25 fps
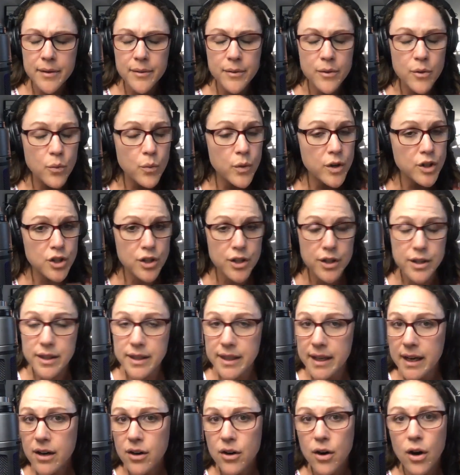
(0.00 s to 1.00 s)
which
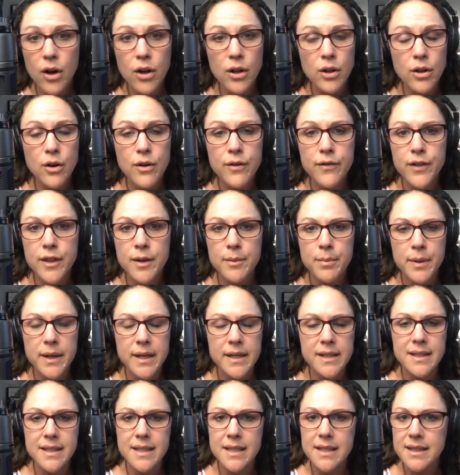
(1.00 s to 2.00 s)
they're all over the
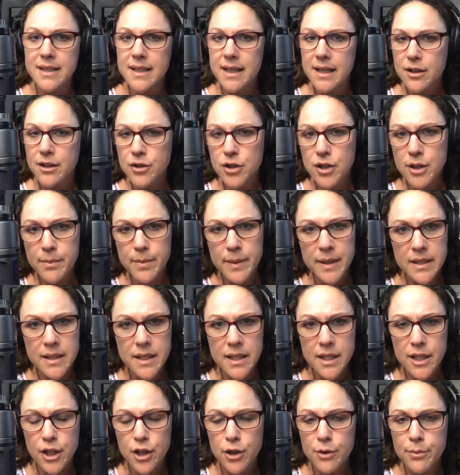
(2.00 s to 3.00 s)
place, these
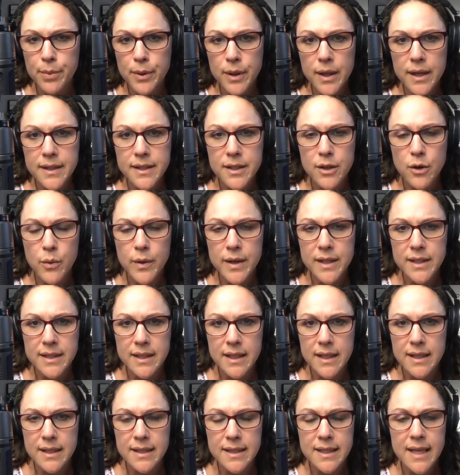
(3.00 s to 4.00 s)
LGBTQ plus
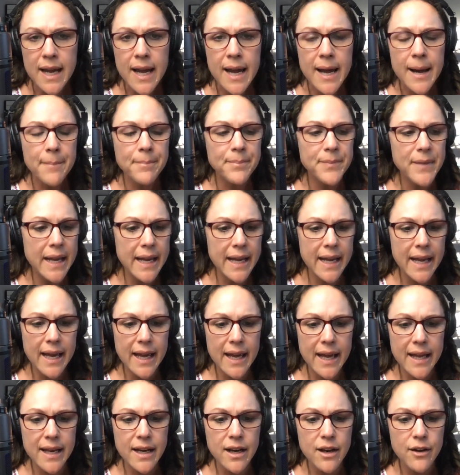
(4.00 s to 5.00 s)
quizzes,
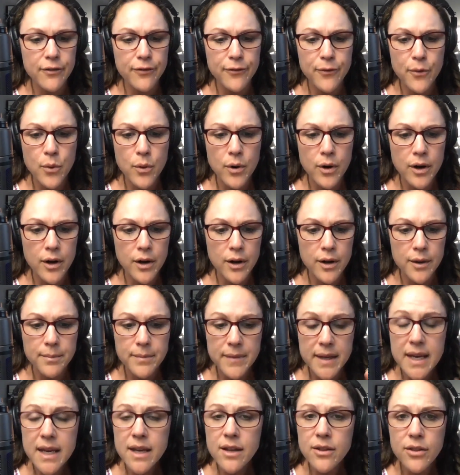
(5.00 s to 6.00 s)
and for
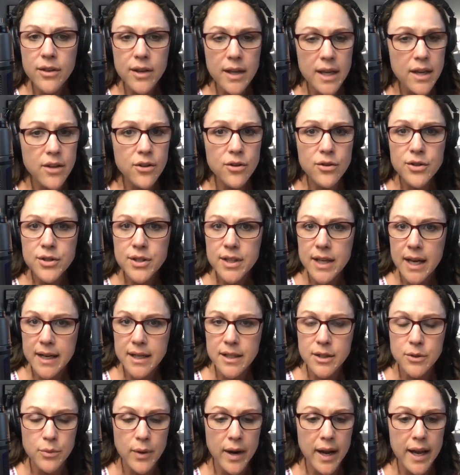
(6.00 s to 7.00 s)
either
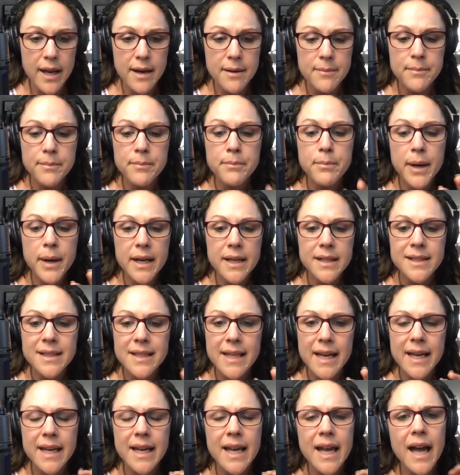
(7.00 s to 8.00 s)
sex, right? But it's
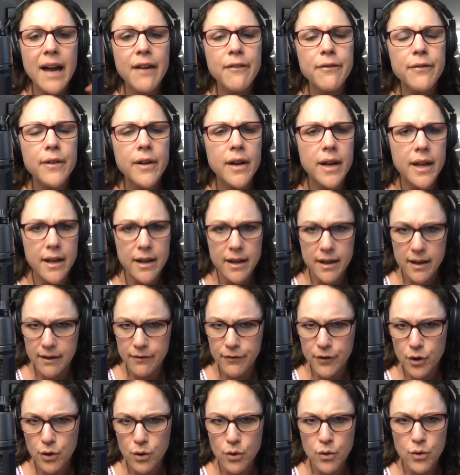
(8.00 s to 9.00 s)
like,
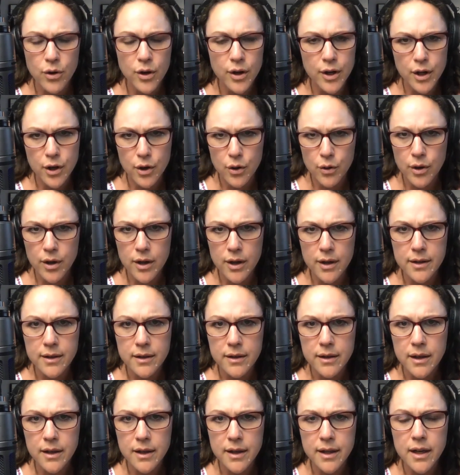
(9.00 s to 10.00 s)
if you're,
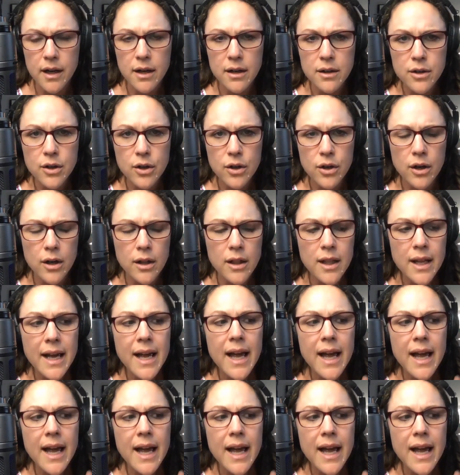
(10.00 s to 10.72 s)
a young girl,